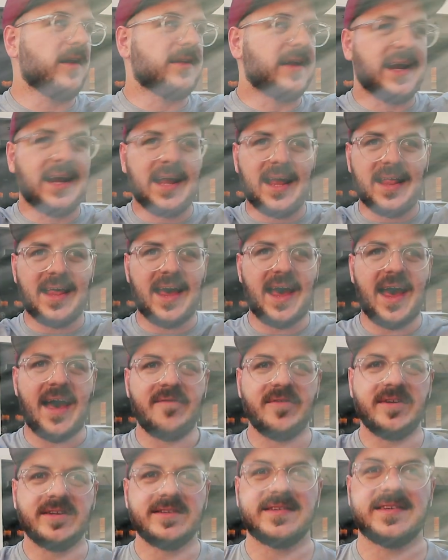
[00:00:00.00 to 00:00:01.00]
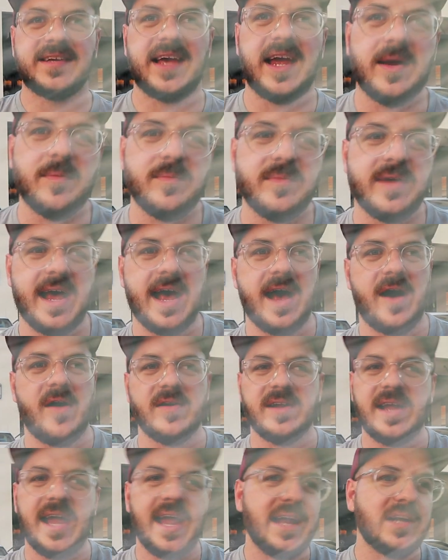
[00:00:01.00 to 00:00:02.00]
like the heavens came
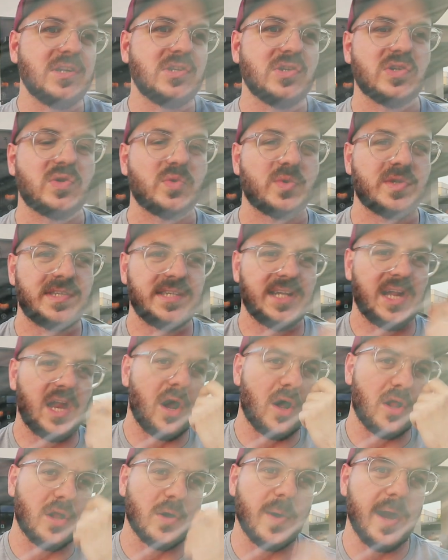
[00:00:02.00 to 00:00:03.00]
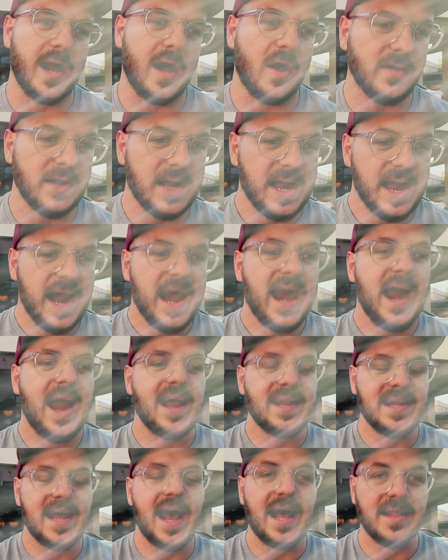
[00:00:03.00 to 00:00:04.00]
down, angels were singing all around,
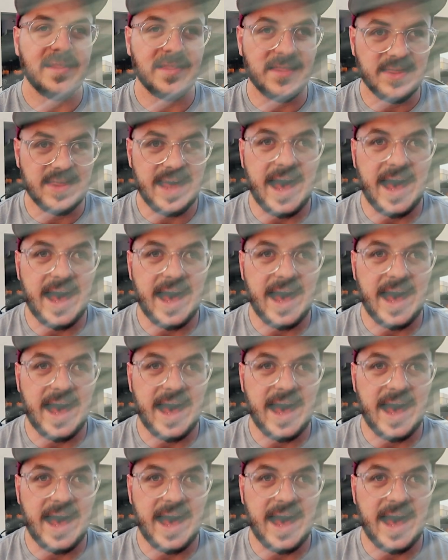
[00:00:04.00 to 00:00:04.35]
and at